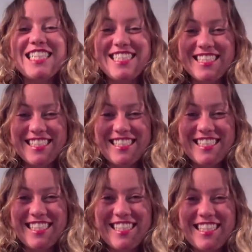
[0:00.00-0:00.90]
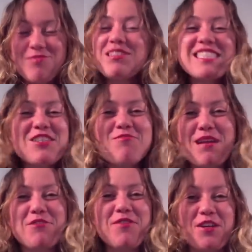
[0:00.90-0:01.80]
D. Please don't
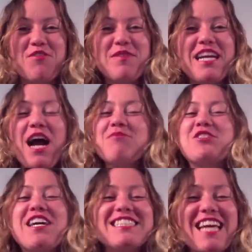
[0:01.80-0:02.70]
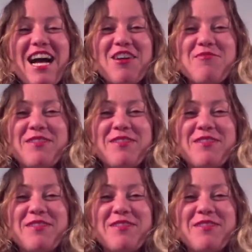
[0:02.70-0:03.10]
make fun of me. I'm trying to help.